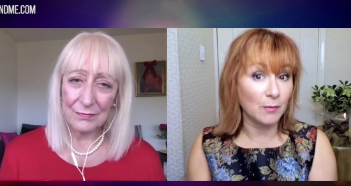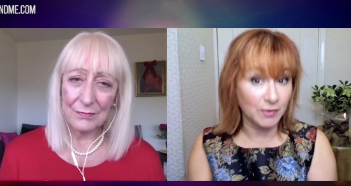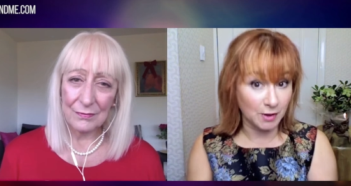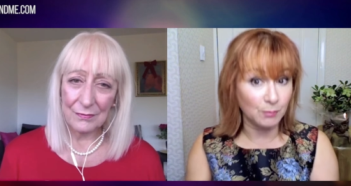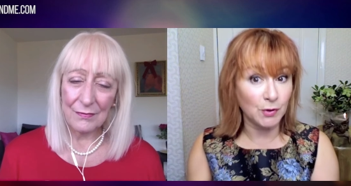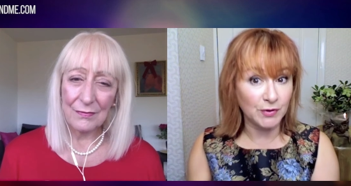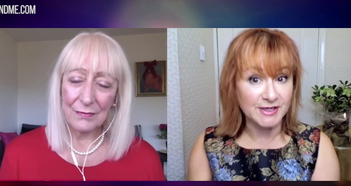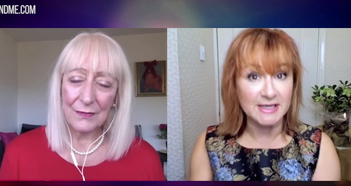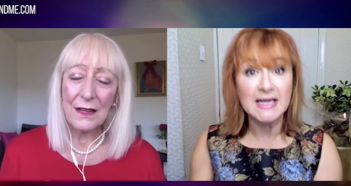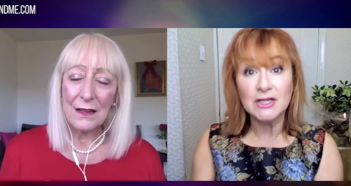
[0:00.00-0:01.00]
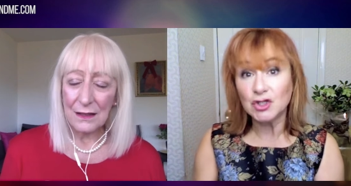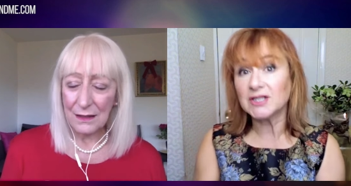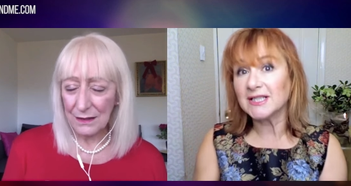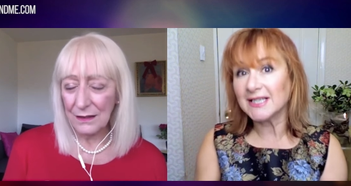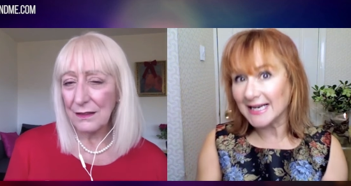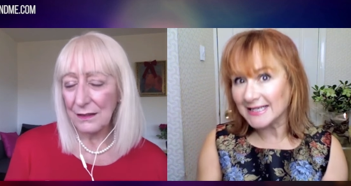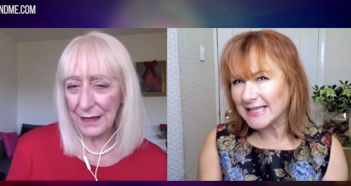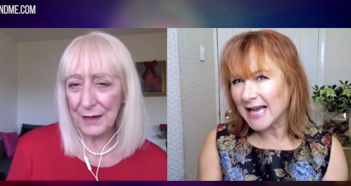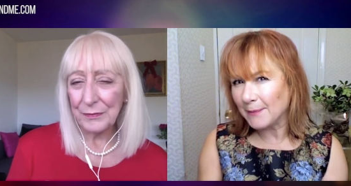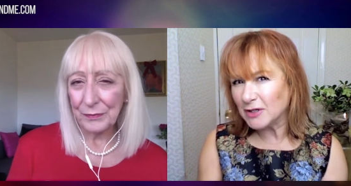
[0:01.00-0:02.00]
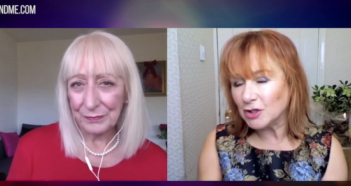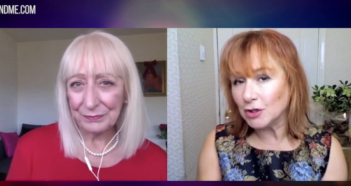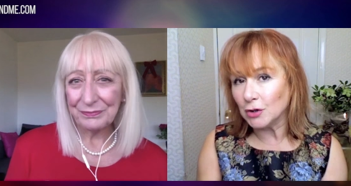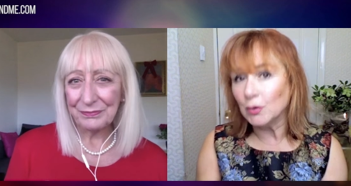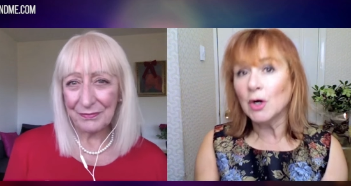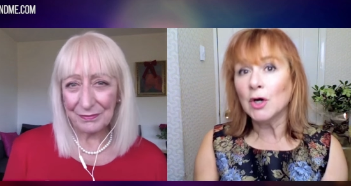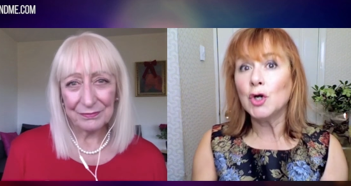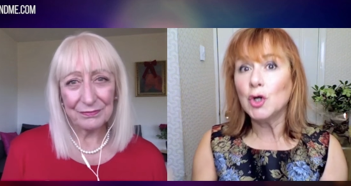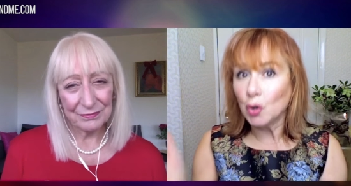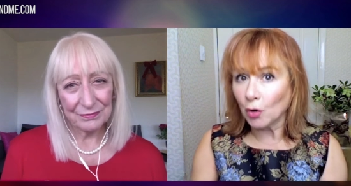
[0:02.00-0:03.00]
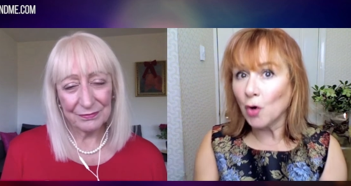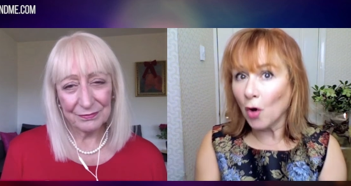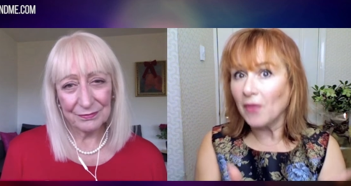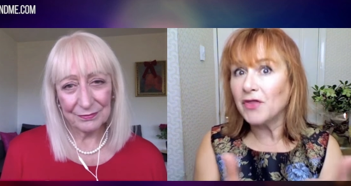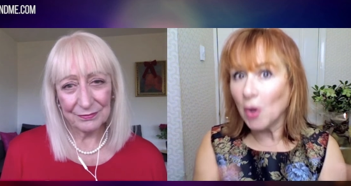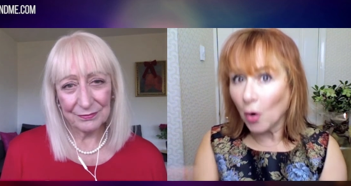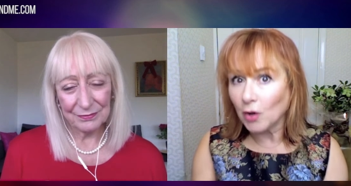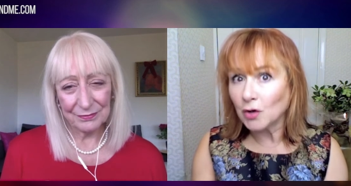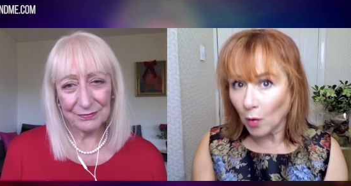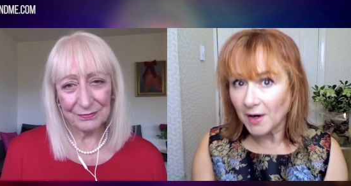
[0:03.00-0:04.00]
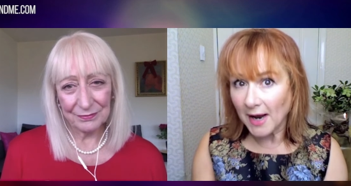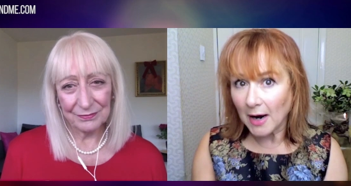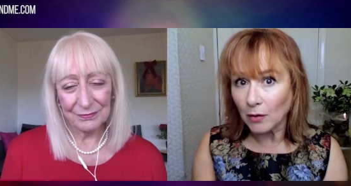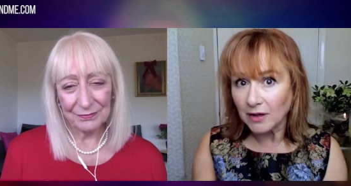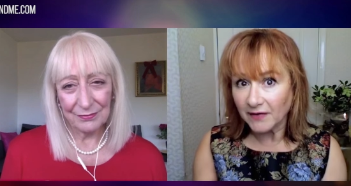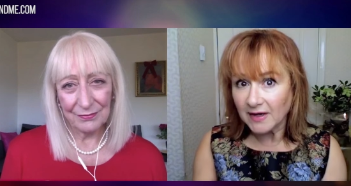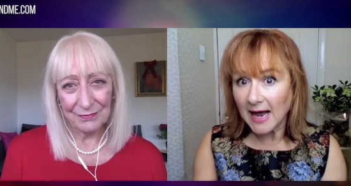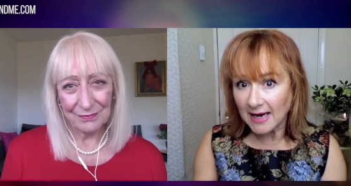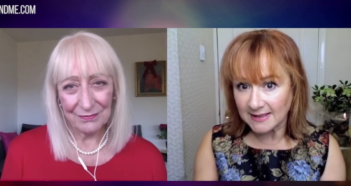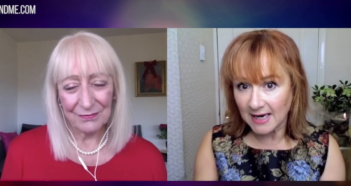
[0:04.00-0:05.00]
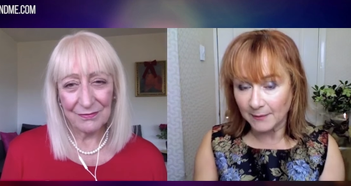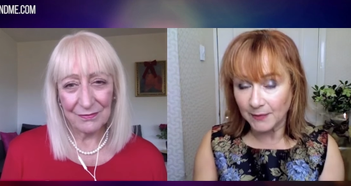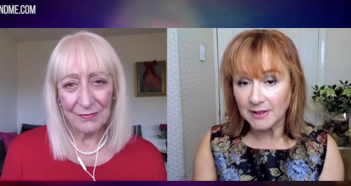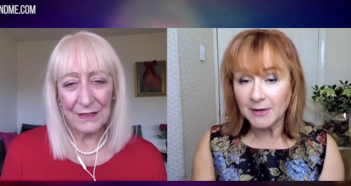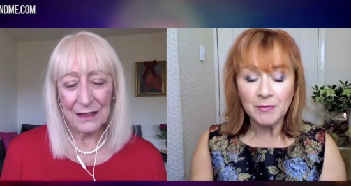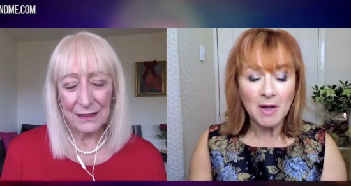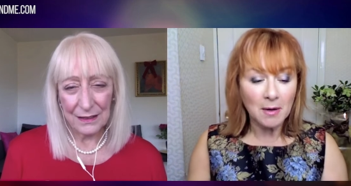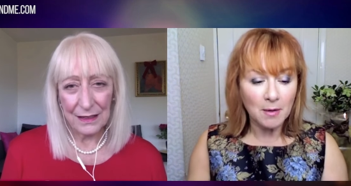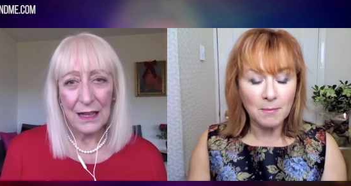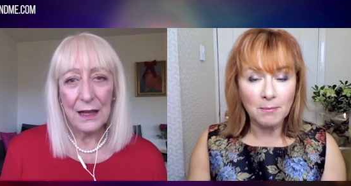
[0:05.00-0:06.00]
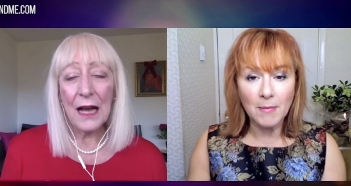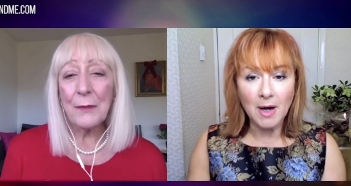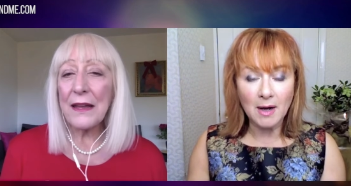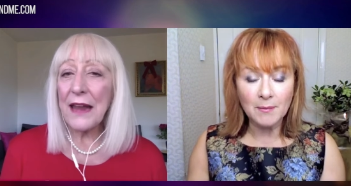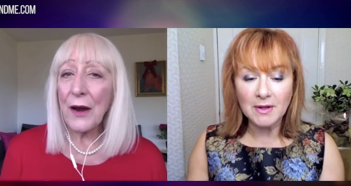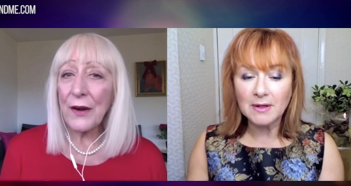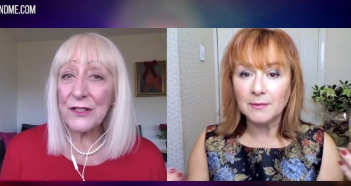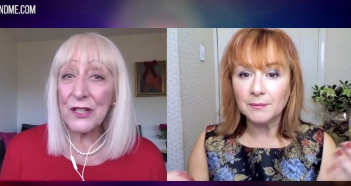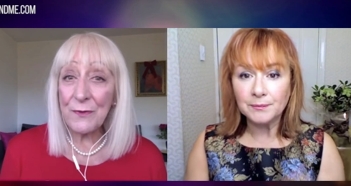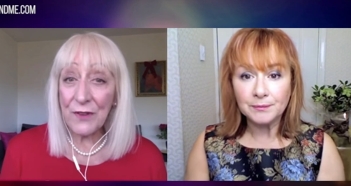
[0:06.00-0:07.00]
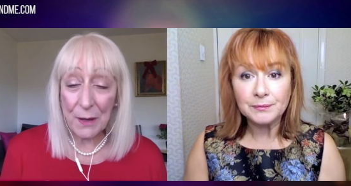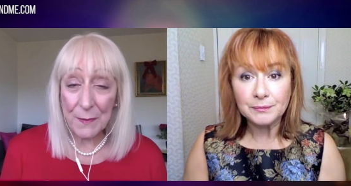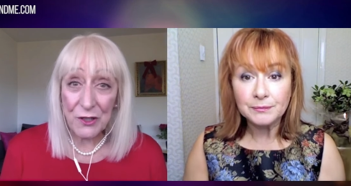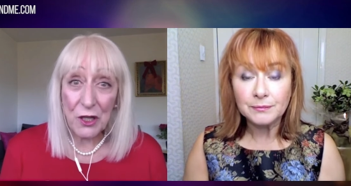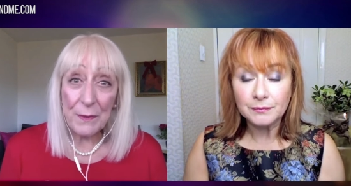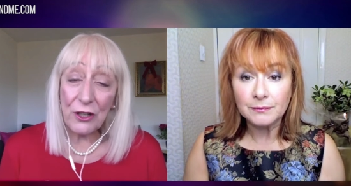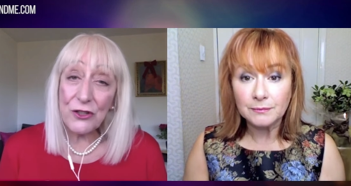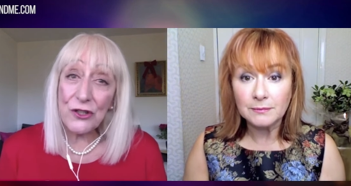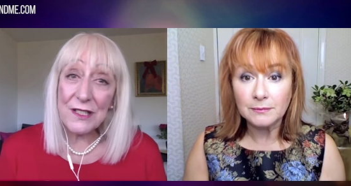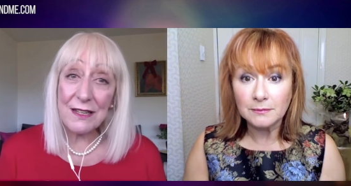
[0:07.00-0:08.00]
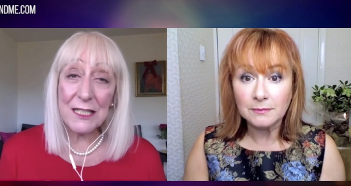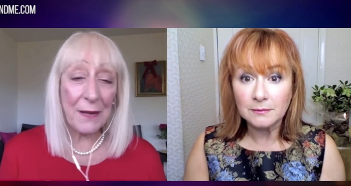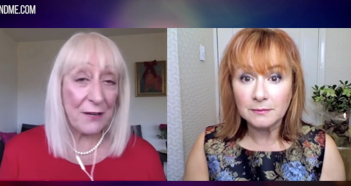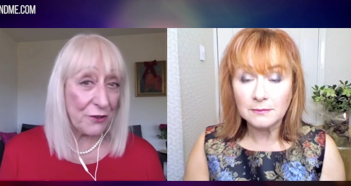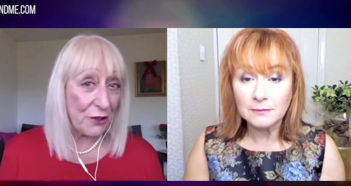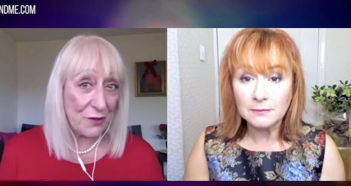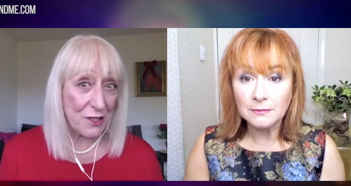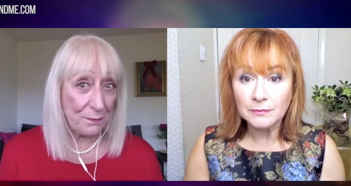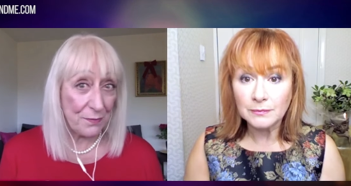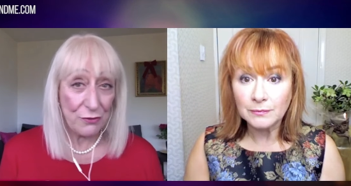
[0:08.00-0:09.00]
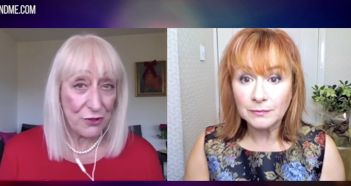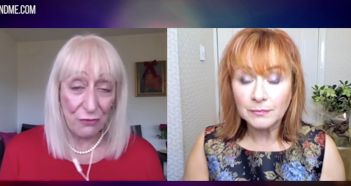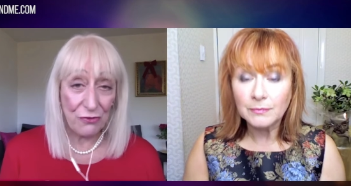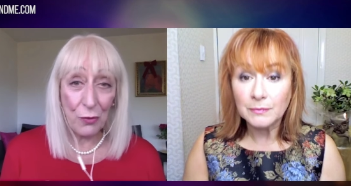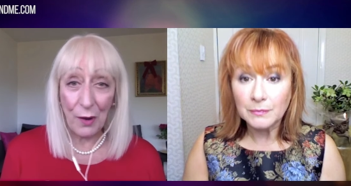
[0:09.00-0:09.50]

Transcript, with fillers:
Speaker 1: with the community just in case it's mm. happened to you. You're not the odd one out if it has happened.
Speaker 2: Um, uh, and Ariane, excuse for interrupting you, but could you just explain for those who don't know